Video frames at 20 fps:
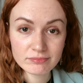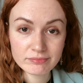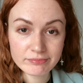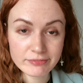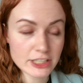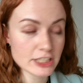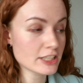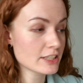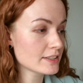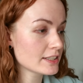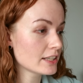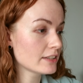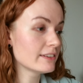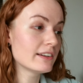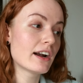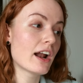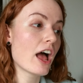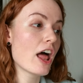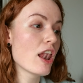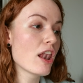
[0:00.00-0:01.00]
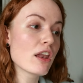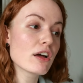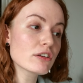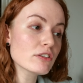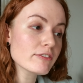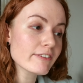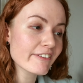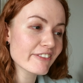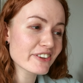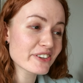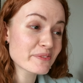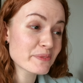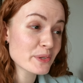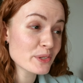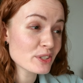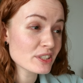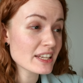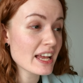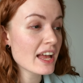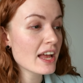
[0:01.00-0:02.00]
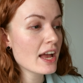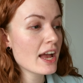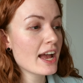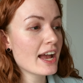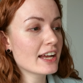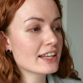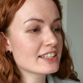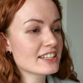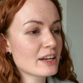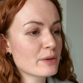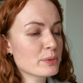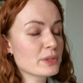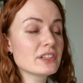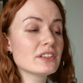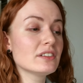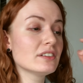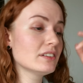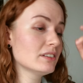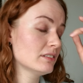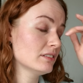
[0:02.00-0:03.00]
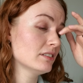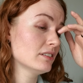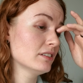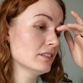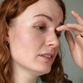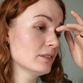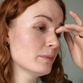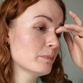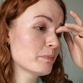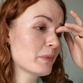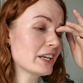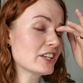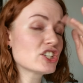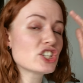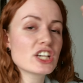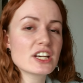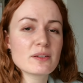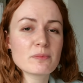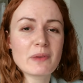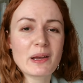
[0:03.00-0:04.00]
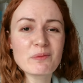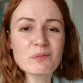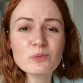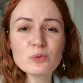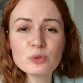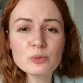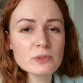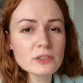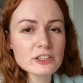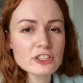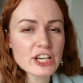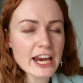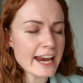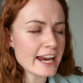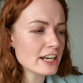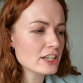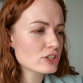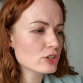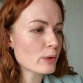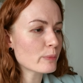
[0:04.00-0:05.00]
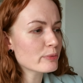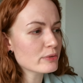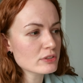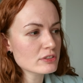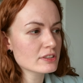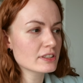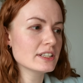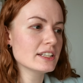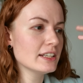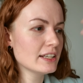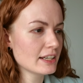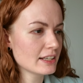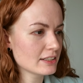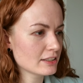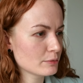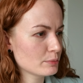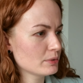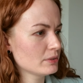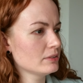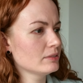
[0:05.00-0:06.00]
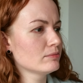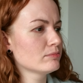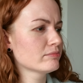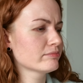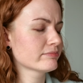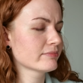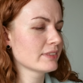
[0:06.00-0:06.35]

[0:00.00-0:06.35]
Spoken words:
As I said, there are a lot of other books, and I will, my mood will change obviously, and I will